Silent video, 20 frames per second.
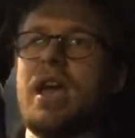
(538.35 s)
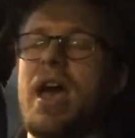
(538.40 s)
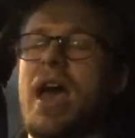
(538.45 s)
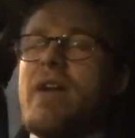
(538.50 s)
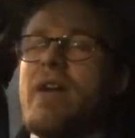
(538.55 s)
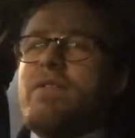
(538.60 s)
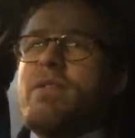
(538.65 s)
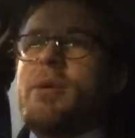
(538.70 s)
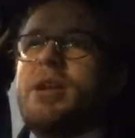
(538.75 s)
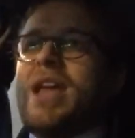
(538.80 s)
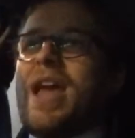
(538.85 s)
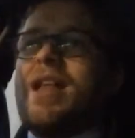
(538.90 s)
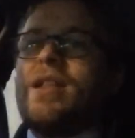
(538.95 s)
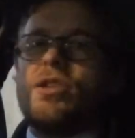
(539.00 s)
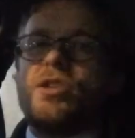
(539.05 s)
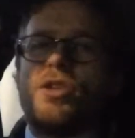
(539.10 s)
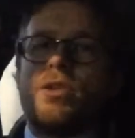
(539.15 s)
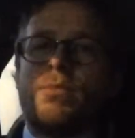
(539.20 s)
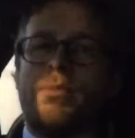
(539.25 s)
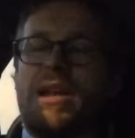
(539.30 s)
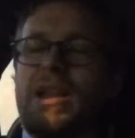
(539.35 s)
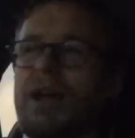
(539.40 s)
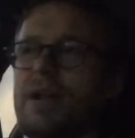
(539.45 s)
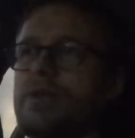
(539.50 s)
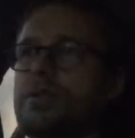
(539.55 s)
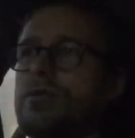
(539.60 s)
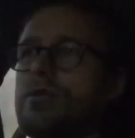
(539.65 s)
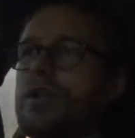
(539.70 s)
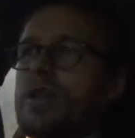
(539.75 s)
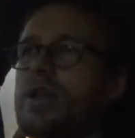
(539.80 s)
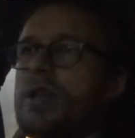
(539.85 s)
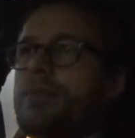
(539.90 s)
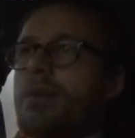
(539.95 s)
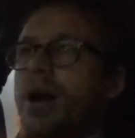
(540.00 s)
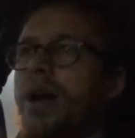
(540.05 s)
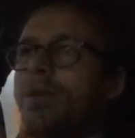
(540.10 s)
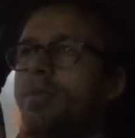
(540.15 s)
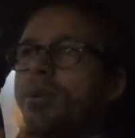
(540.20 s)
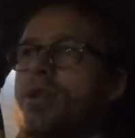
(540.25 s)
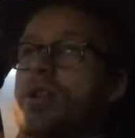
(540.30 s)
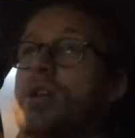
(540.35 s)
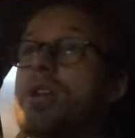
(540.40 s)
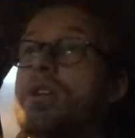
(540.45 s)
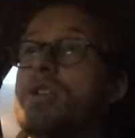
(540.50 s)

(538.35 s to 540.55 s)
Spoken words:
Everybody else should be allowed to read the Bible.